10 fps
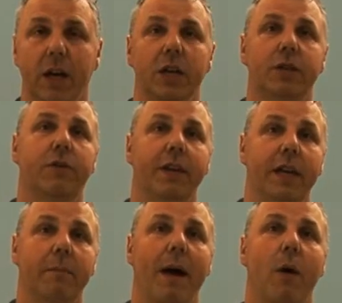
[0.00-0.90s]
So
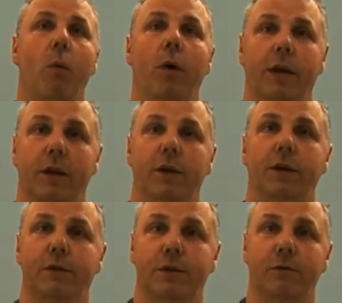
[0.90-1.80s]
think about what you're going to
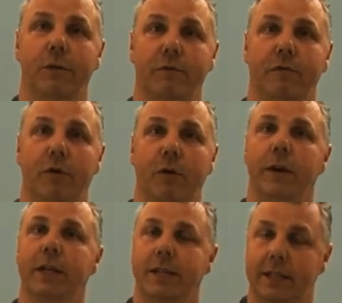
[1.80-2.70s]
use the room for
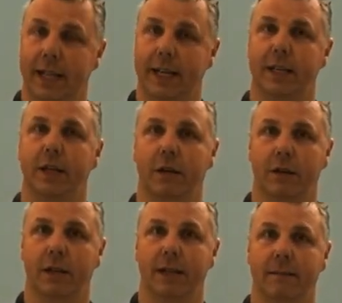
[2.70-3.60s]
when you're selecting your
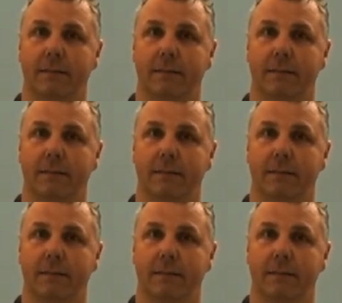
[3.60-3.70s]
colour.